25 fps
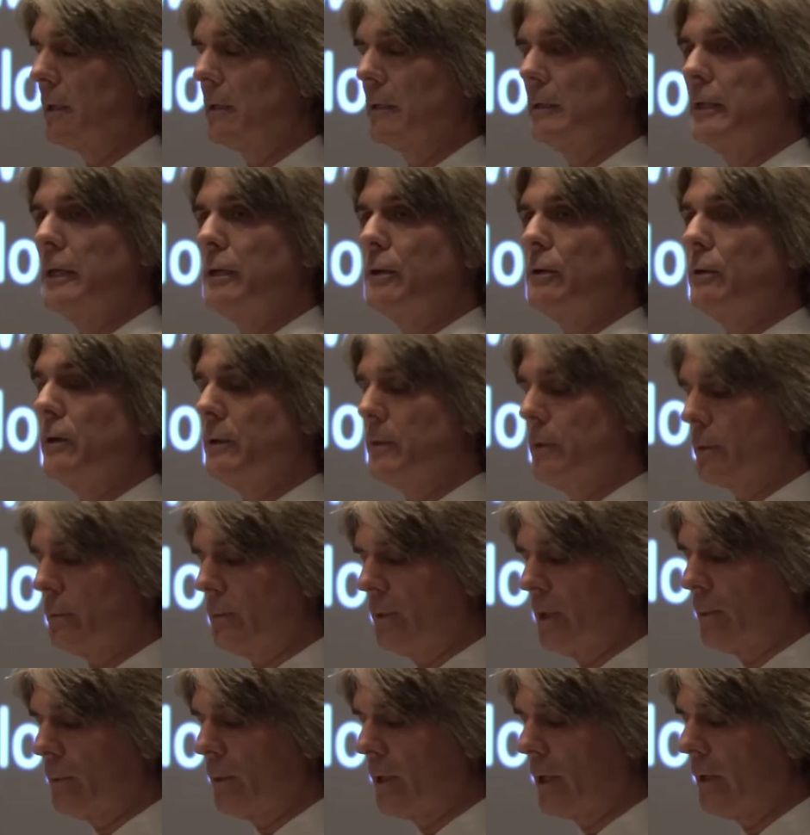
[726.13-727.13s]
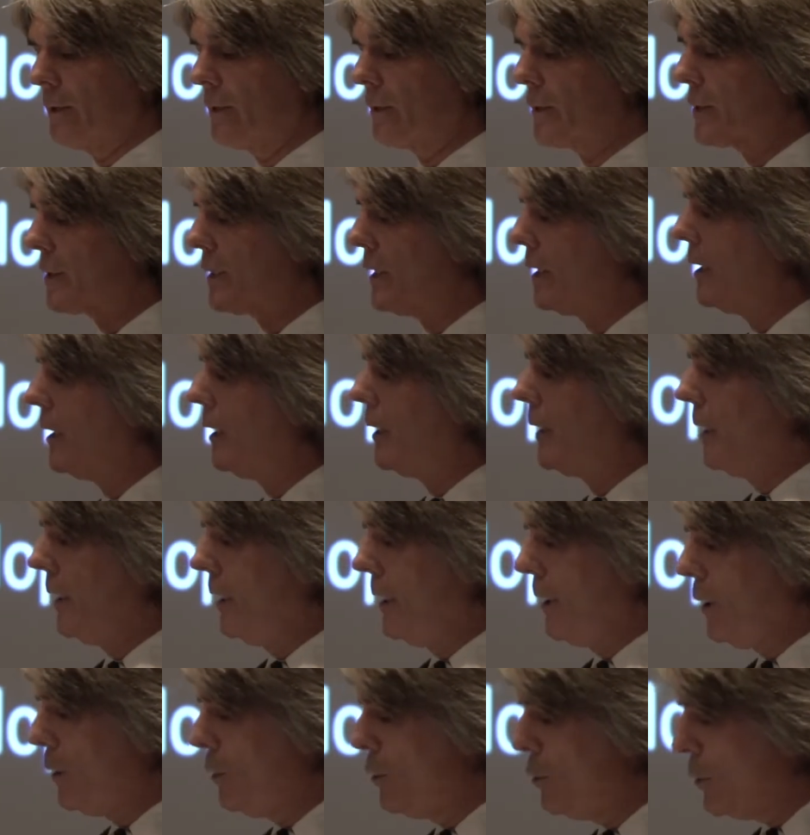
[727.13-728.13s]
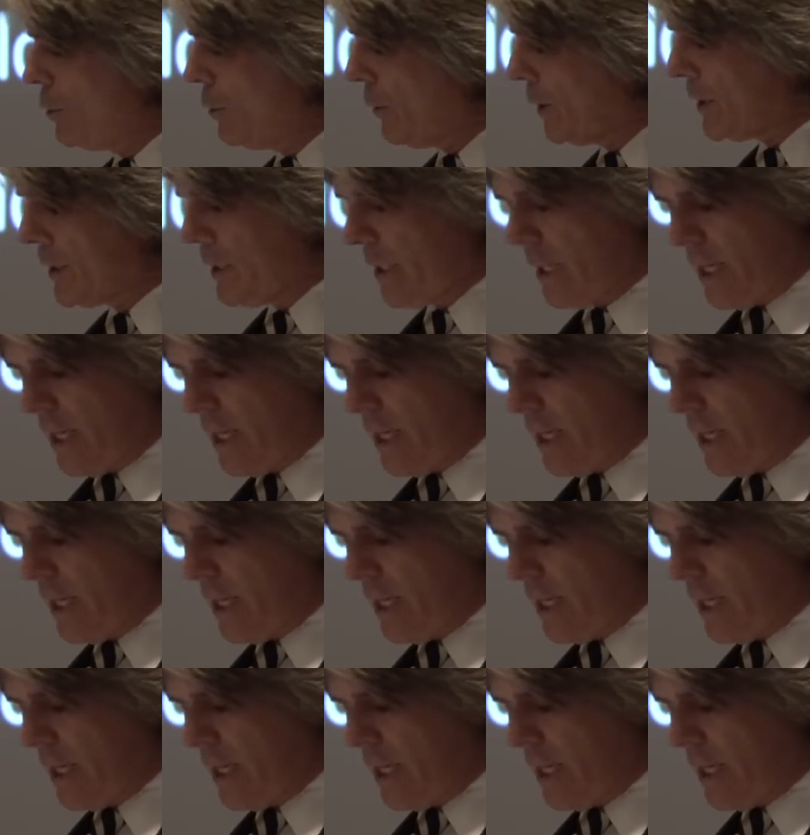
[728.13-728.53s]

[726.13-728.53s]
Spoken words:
leader of the three brothers. New York